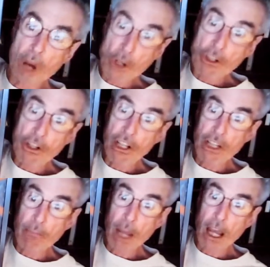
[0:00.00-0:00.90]
most of
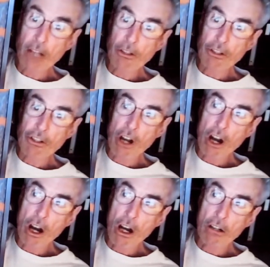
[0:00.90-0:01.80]
these panels
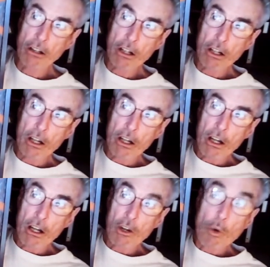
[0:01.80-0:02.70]
are
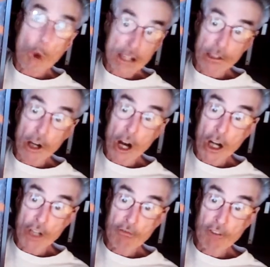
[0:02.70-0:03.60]
quite
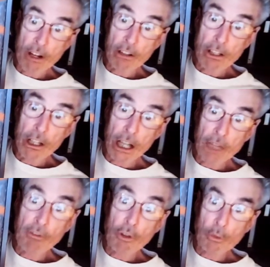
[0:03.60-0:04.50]
large, very,
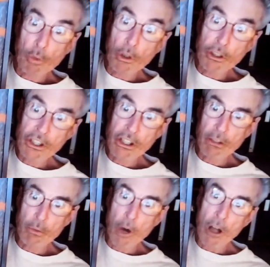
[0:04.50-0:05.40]
like full
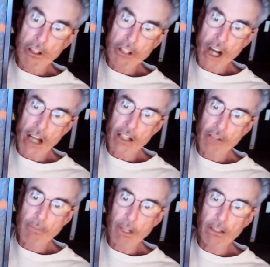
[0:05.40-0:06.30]
wall
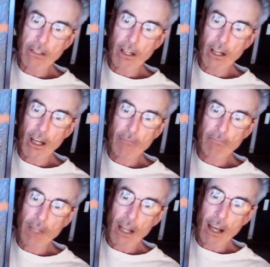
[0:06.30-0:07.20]
size, but
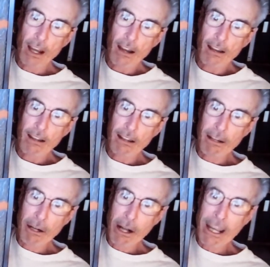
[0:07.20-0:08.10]

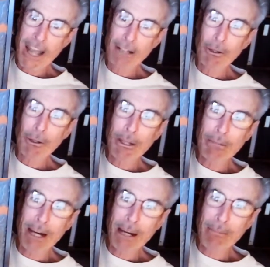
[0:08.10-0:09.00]
I can't hold
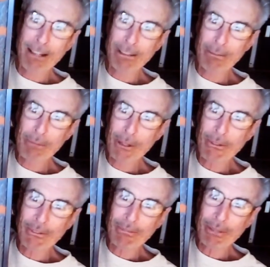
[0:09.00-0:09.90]
them up. Right.
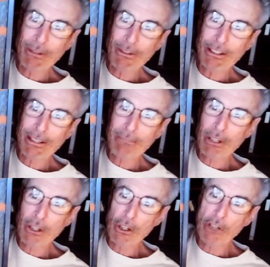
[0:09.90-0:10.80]
Move the
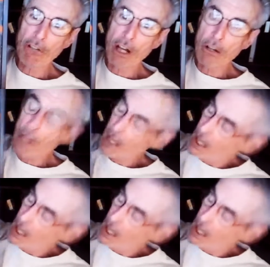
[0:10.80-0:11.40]
computer around.